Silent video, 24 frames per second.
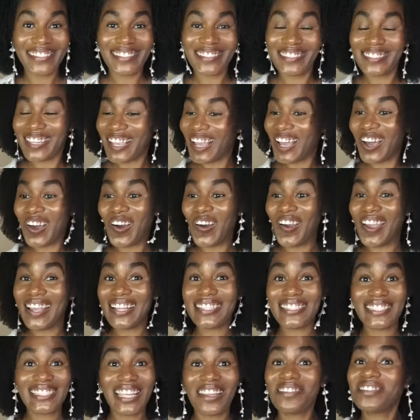So
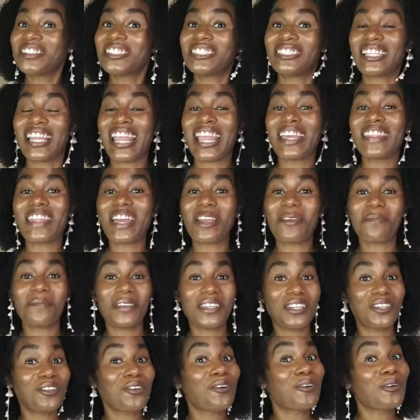it's safe to say that
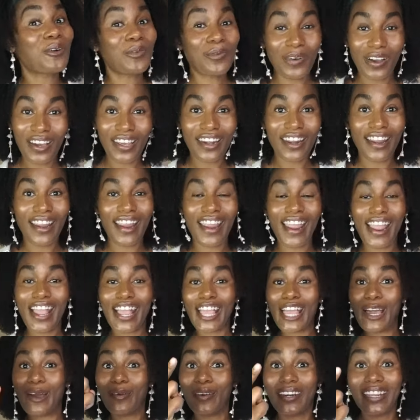me and Oka water
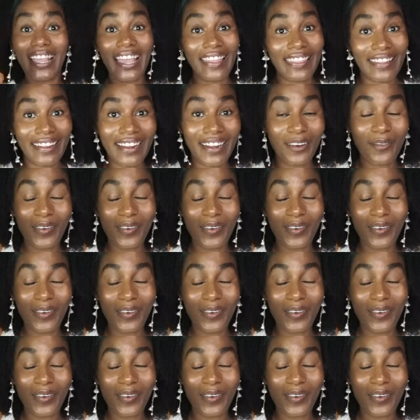go together.